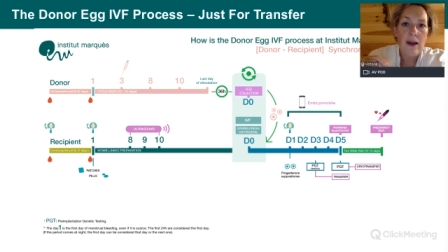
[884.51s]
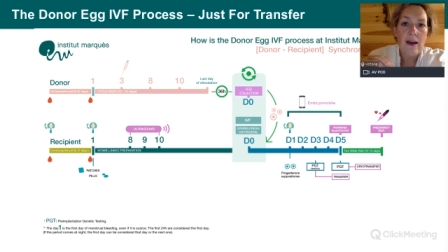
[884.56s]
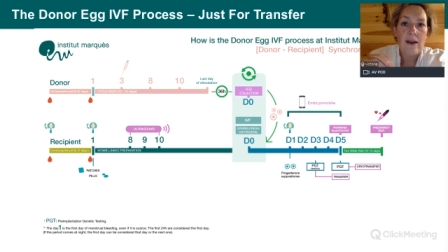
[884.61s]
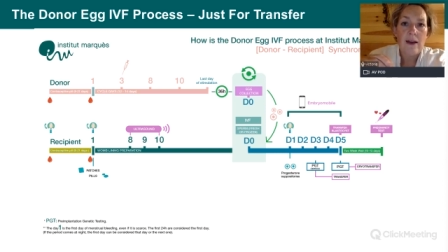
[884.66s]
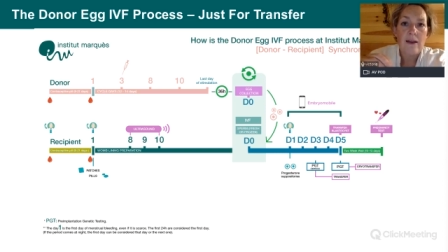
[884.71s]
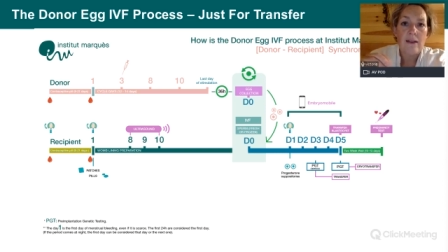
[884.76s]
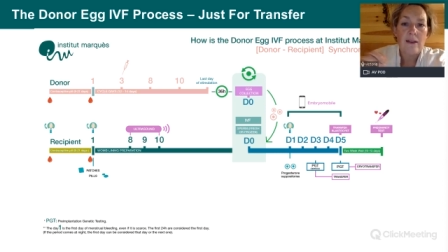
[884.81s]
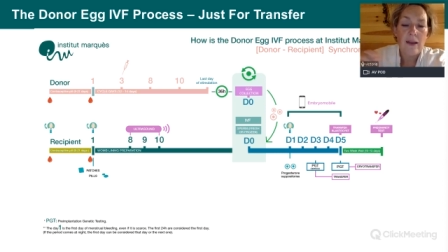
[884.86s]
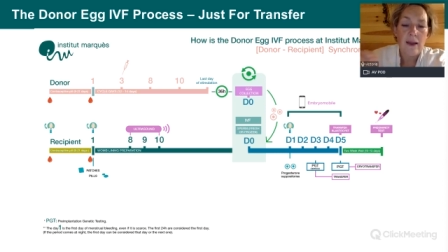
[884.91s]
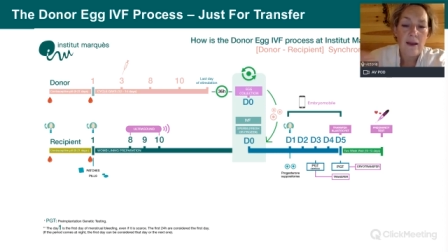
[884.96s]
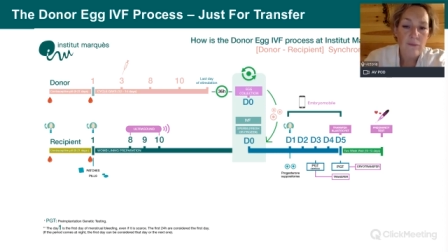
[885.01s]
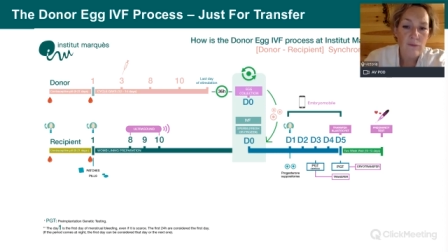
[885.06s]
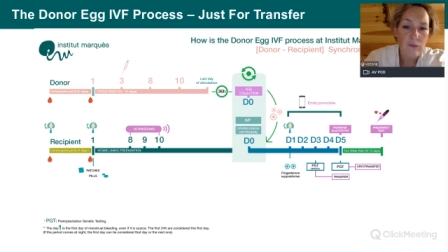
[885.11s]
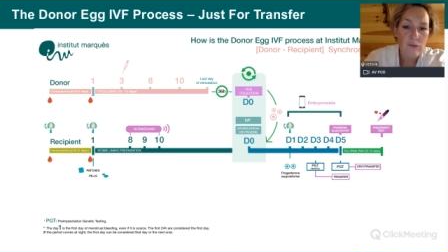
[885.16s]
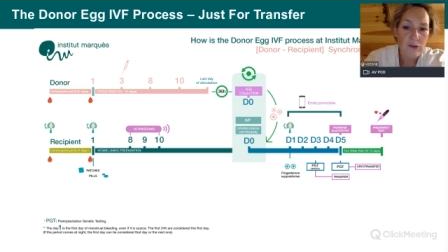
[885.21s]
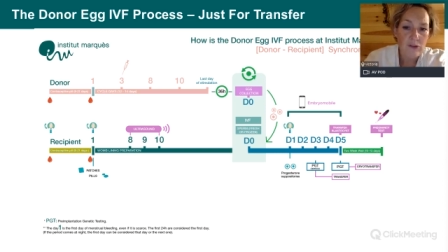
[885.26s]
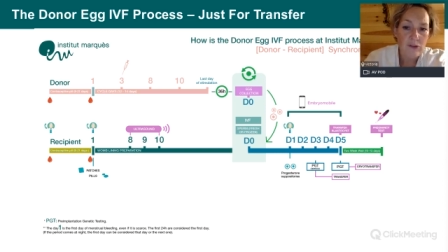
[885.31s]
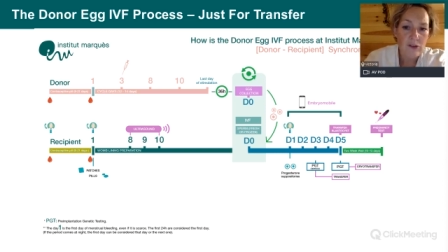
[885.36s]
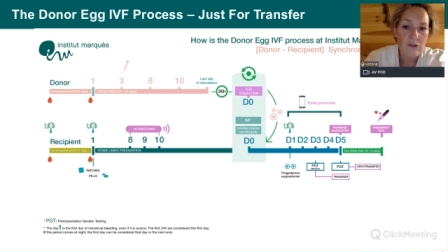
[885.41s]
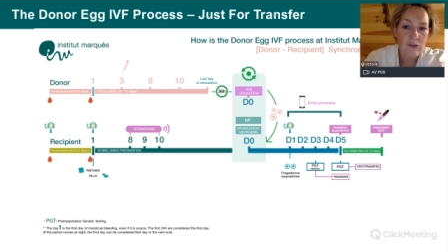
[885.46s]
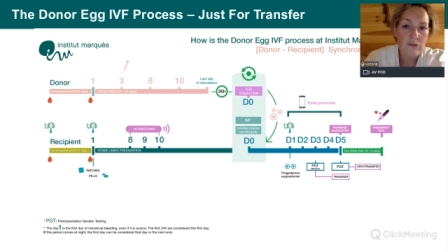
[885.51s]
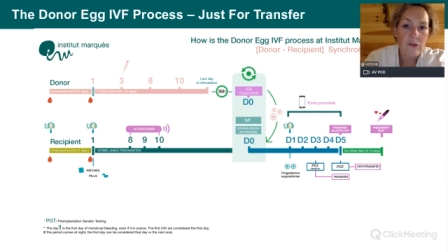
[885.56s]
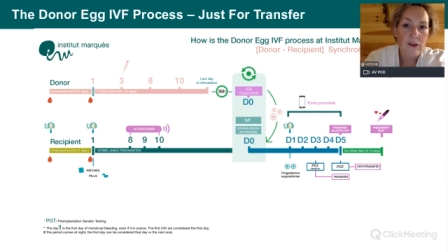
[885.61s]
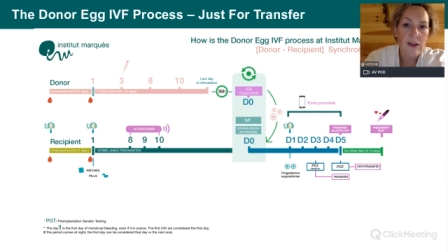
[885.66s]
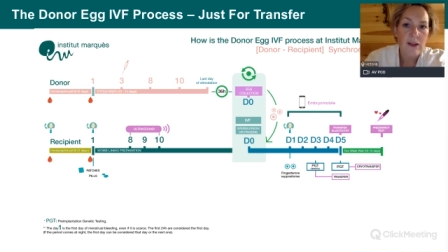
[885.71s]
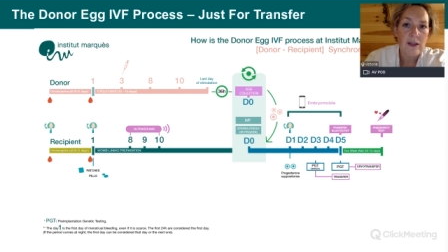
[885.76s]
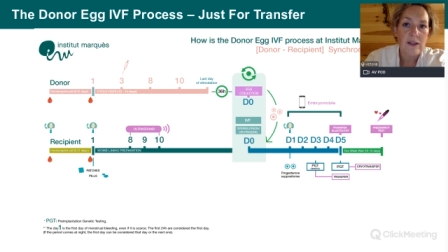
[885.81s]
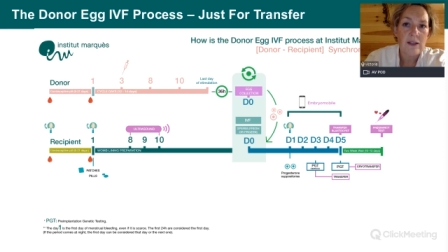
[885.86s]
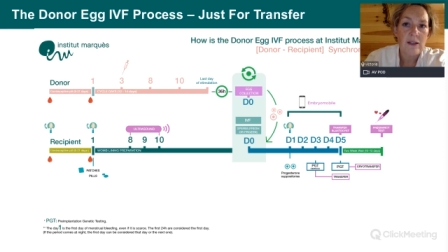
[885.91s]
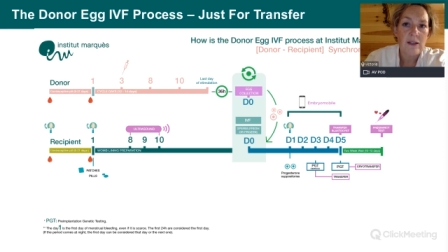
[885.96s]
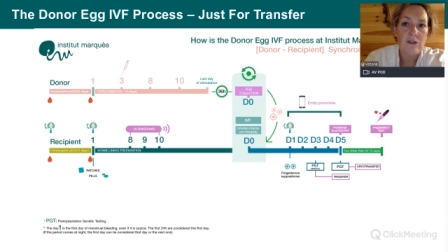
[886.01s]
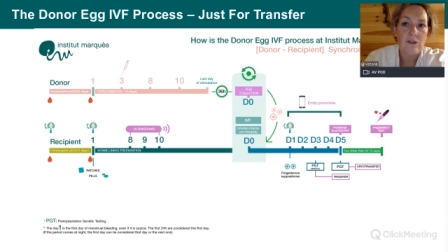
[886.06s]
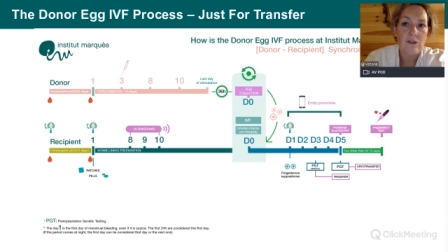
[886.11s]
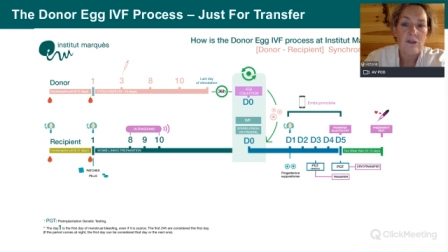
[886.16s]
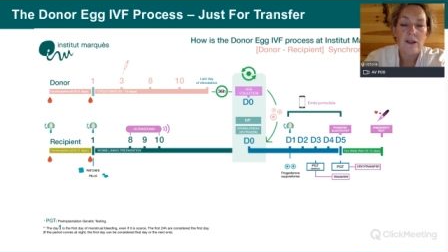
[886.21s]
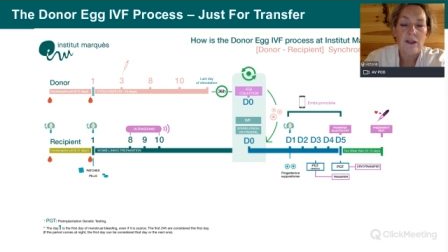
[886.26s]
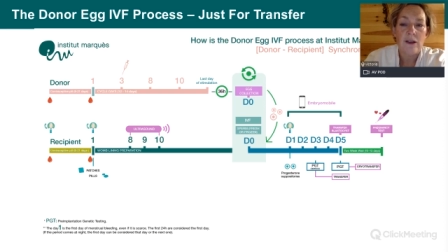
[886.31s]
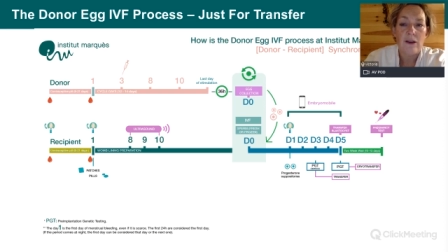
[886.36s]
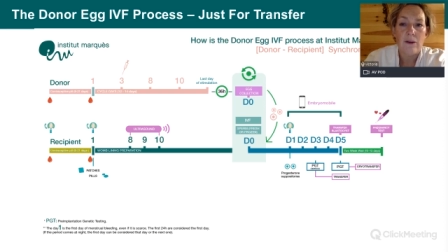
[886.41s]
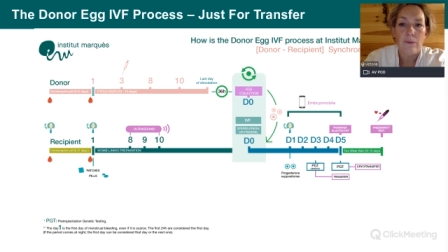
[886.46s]
and the embryos are created
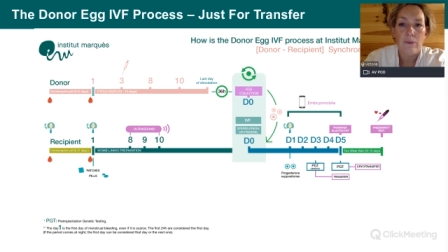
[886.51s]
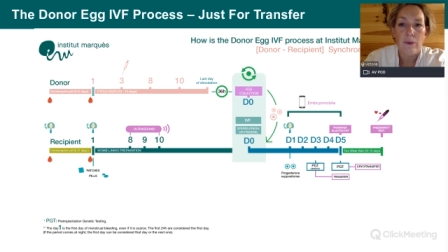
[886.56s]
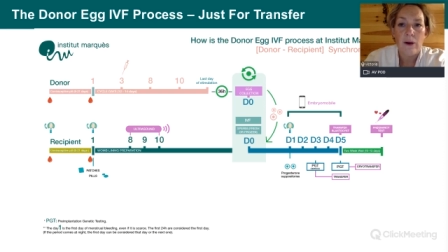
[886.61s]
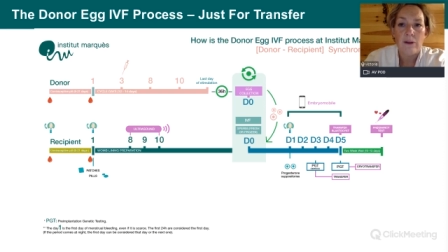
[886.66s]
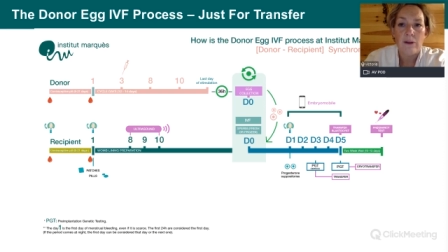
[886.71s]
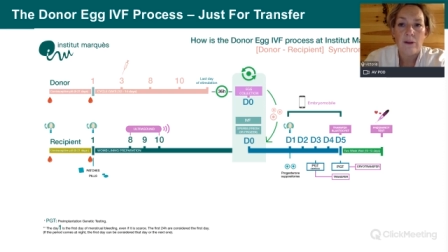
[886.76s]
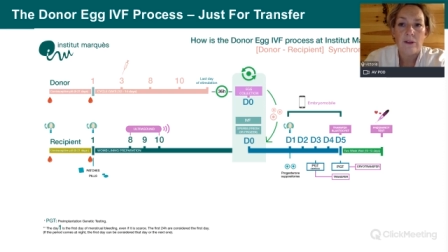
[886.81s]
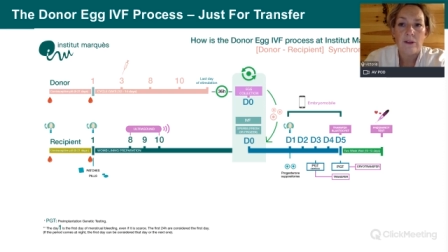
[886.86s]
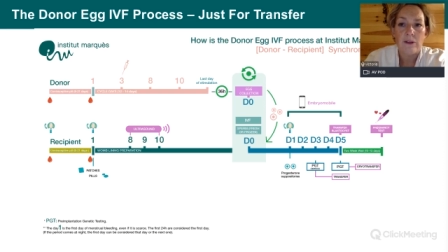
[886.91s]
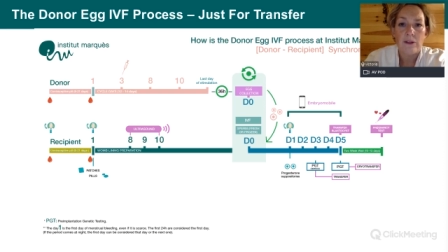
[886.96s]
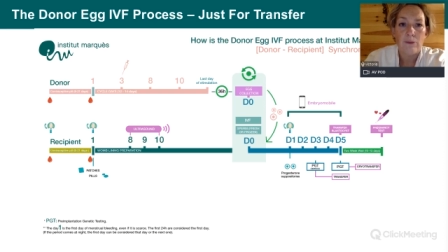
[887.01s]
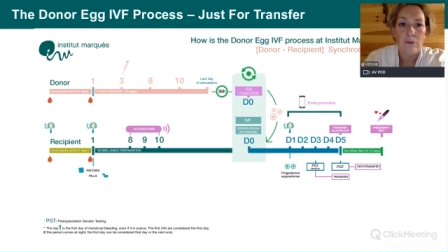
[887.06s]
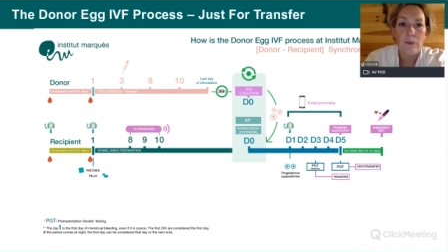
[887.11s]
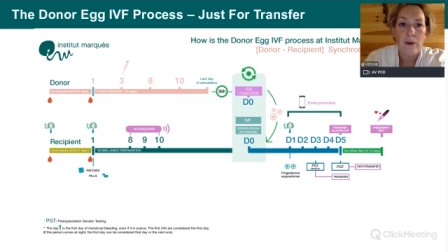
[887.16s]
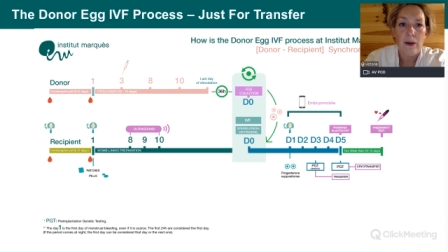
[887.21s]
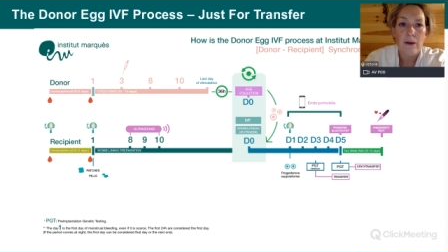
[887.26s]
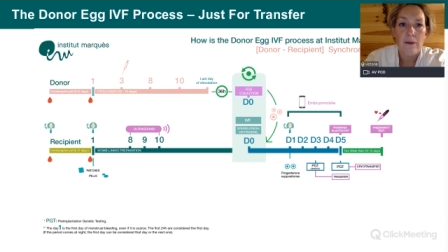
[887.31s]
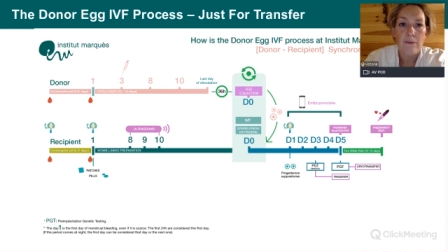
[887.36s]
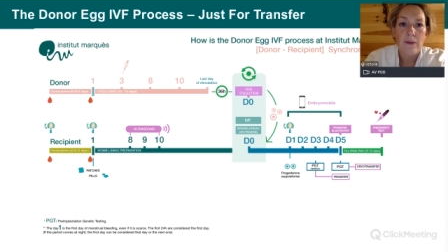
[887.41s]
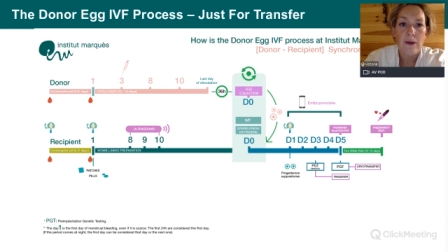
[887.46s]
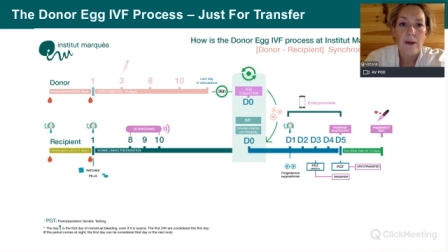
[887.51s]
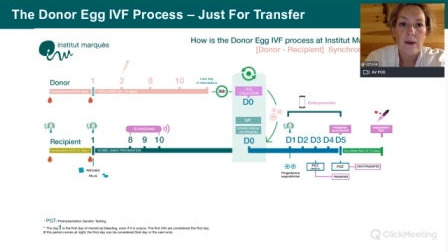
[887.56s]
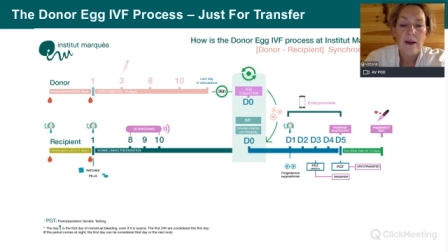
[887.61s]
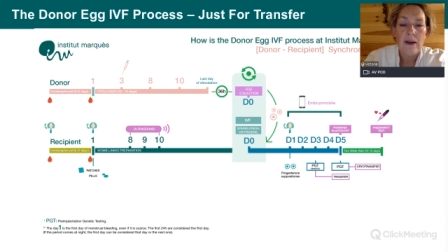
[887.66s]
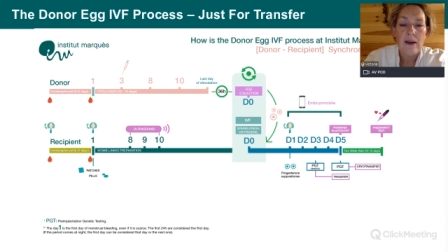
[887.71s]
using her partner's sperm.